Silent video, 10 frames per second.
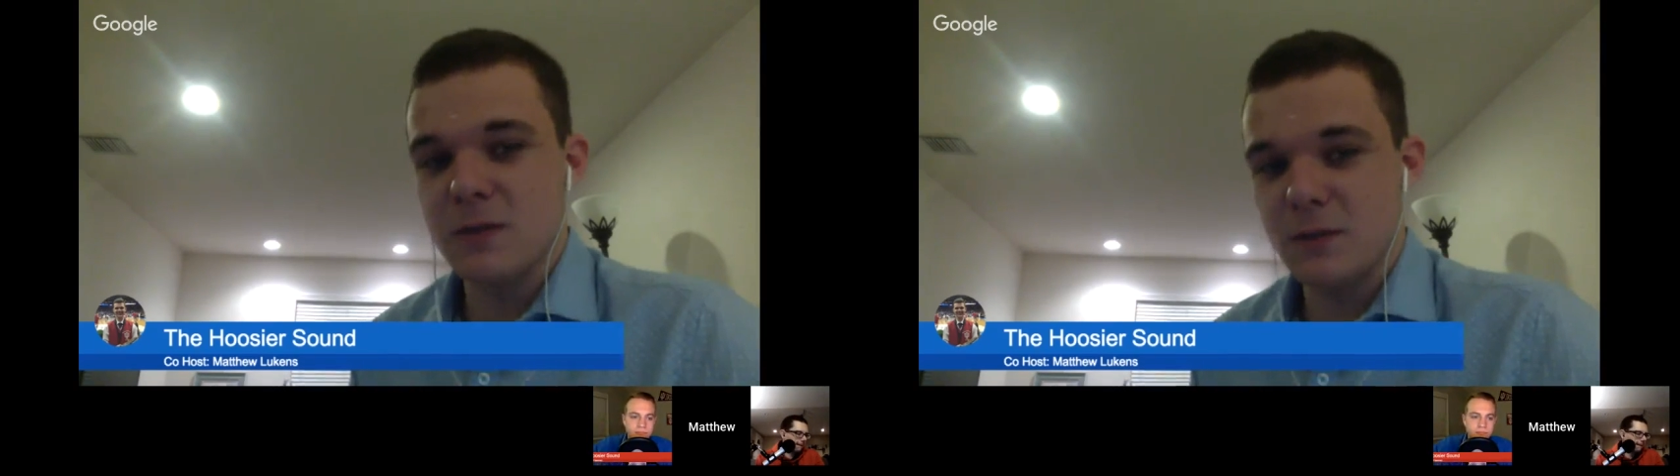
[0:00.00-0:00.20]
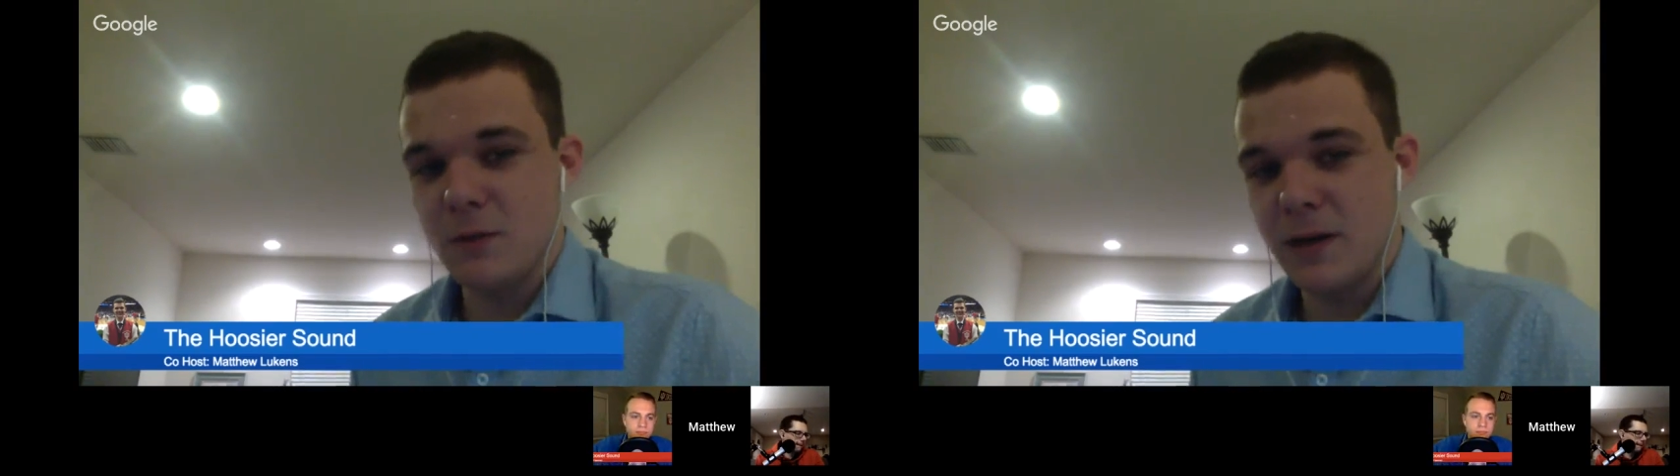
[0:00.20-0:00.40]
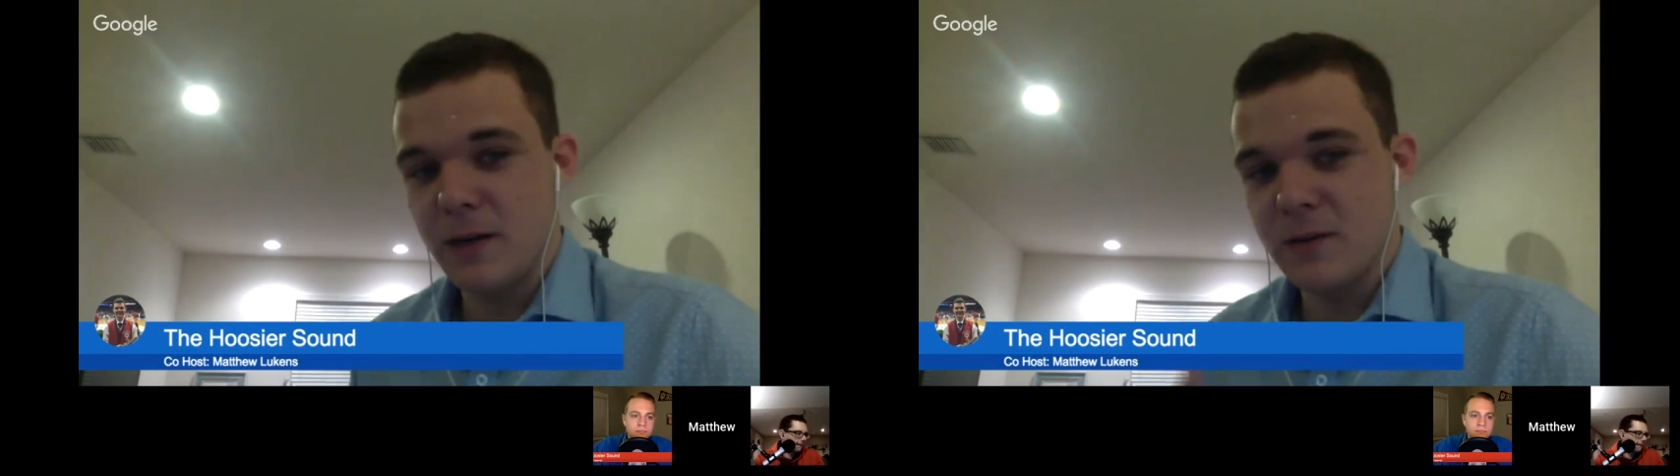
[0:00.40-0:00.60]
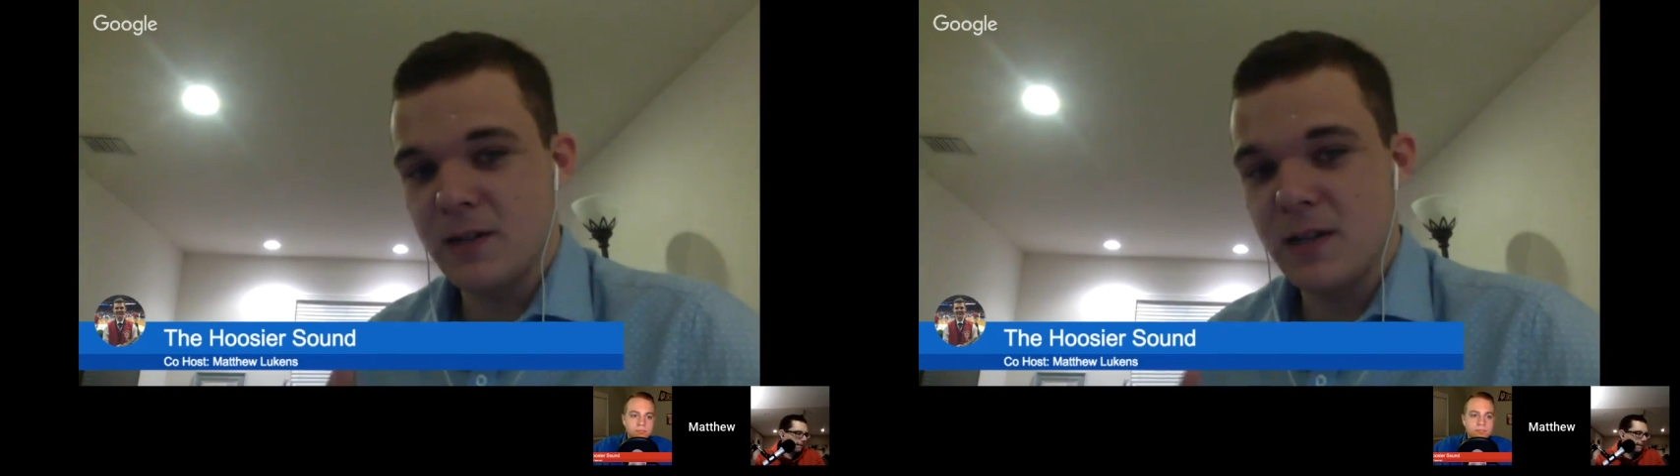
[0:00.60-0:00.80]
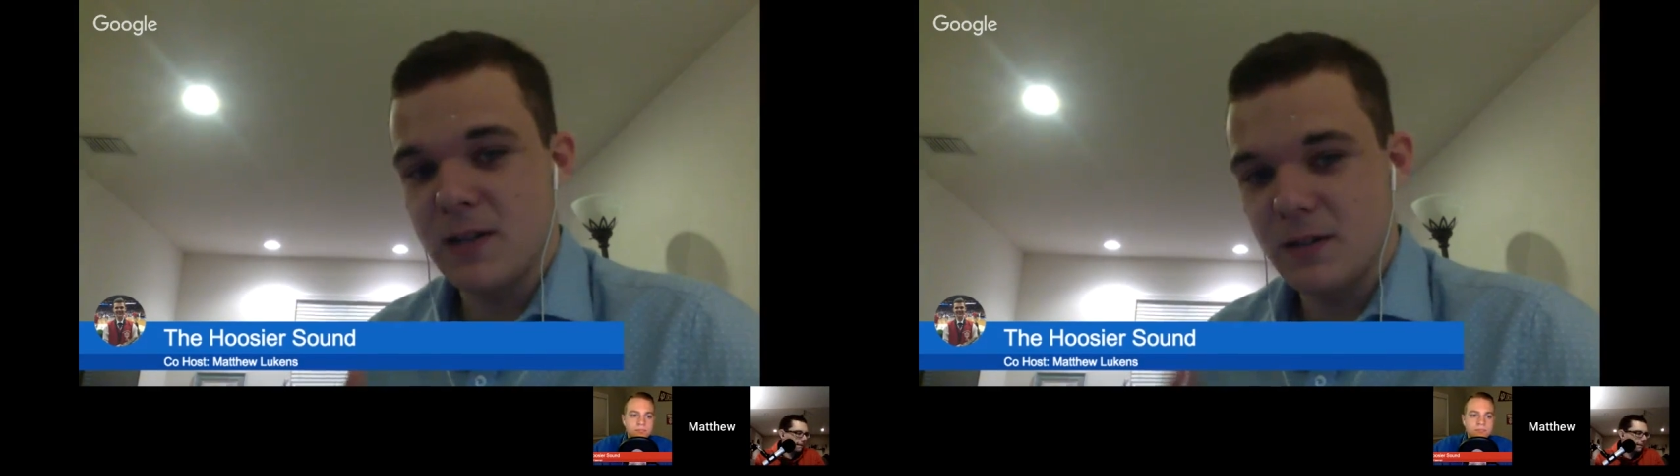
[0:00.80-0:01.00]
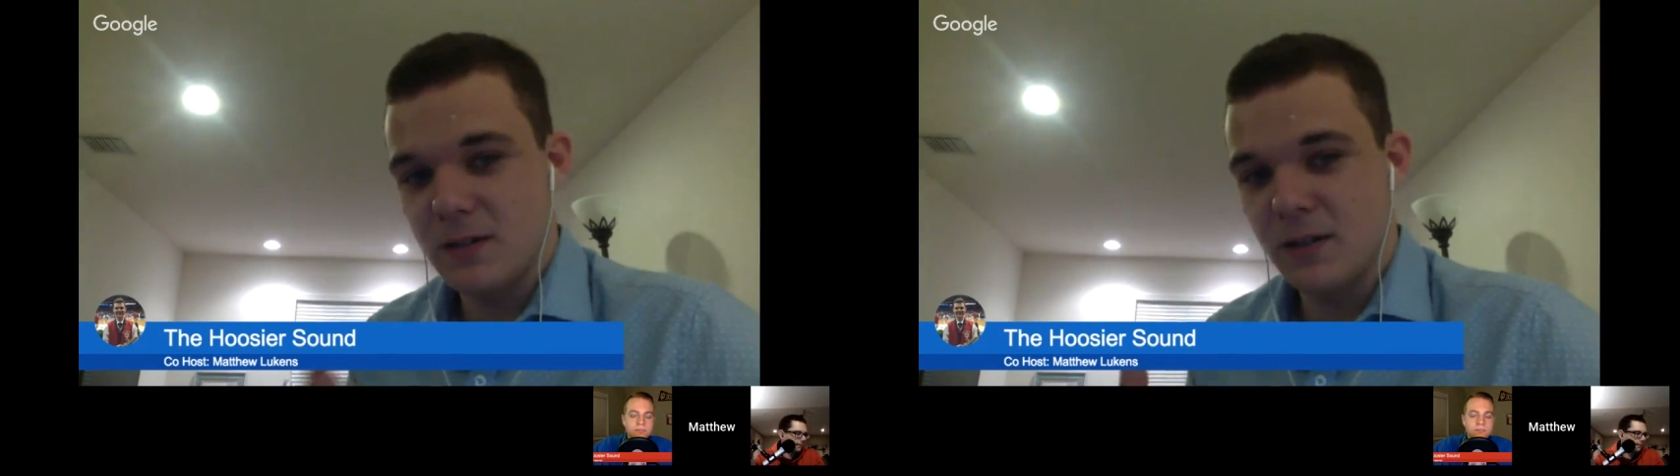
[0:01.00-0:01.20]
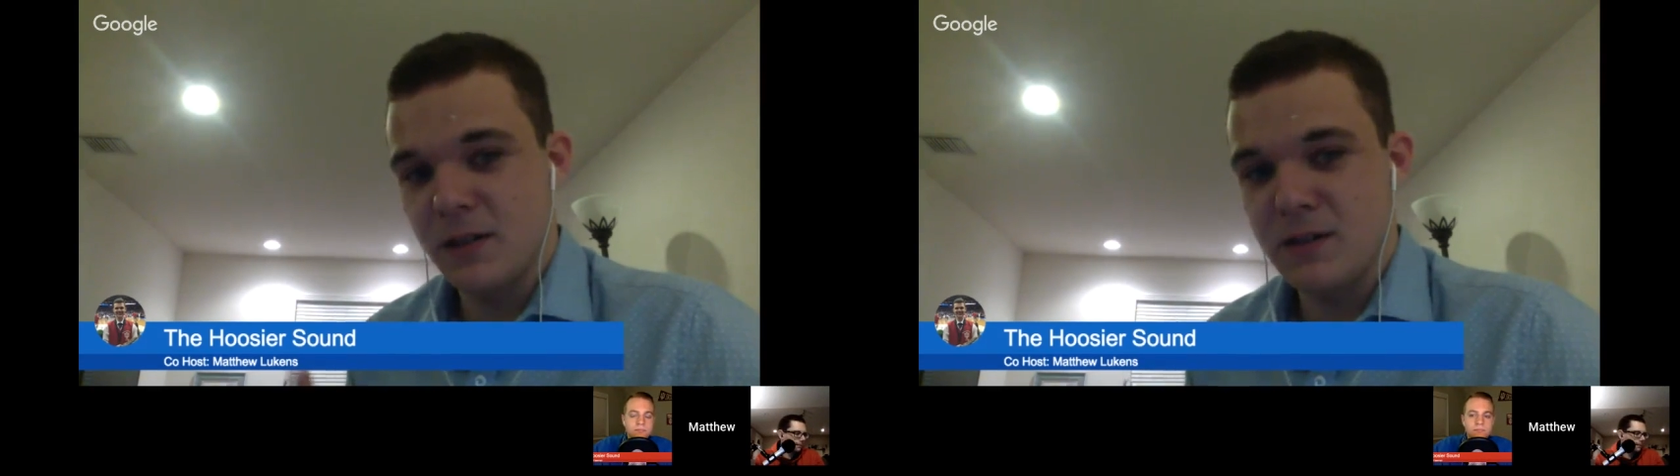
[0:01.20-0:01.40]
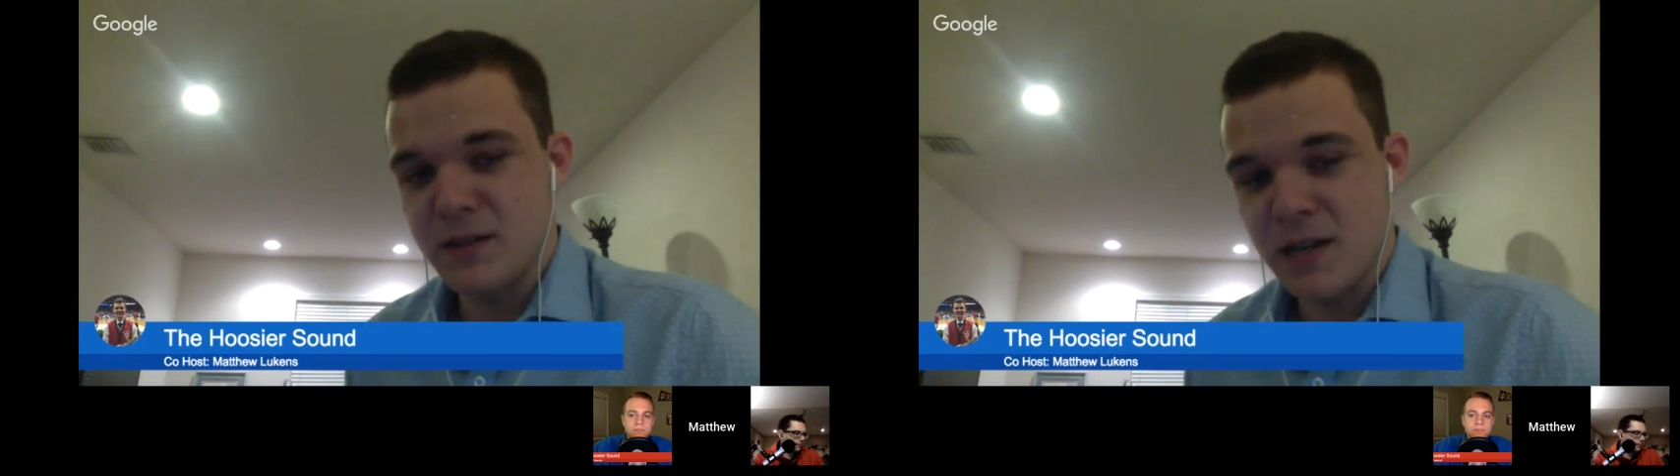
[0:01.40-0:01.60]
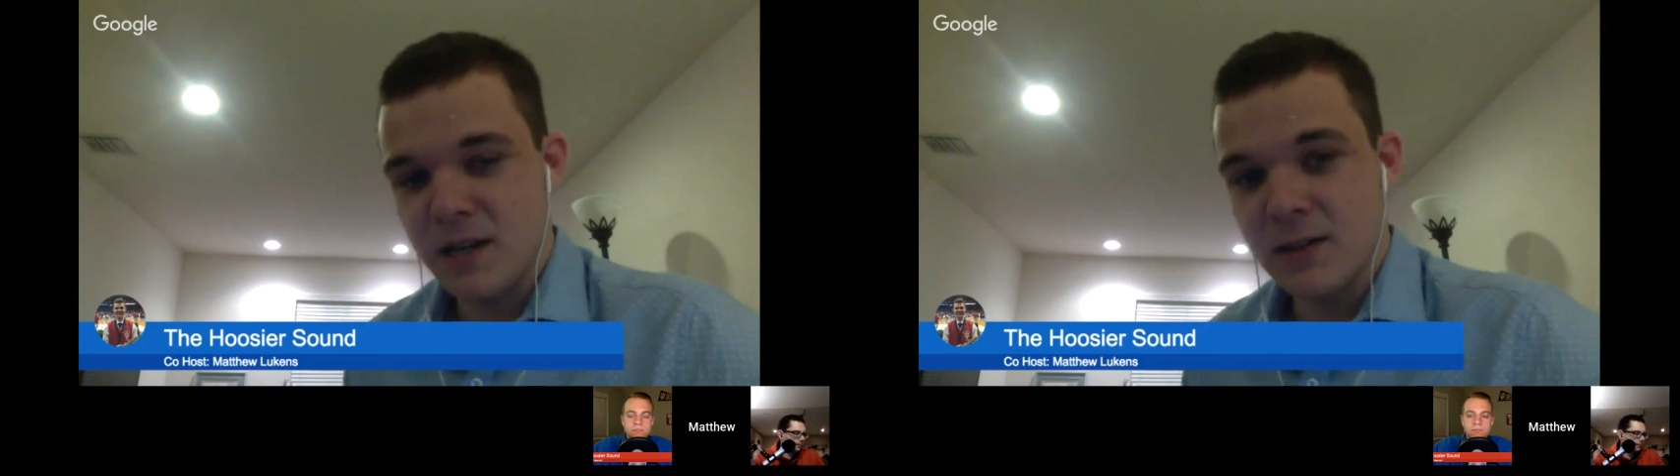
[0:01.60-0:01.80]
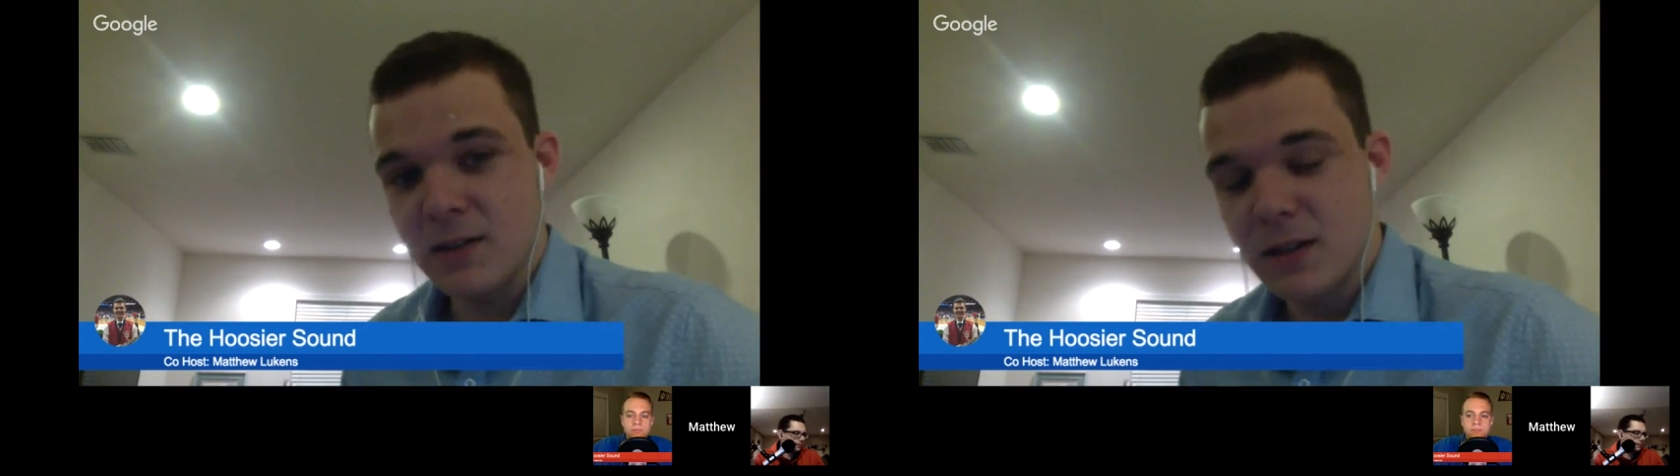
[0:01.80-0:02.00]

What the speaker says: Ohio State, Gonzaga.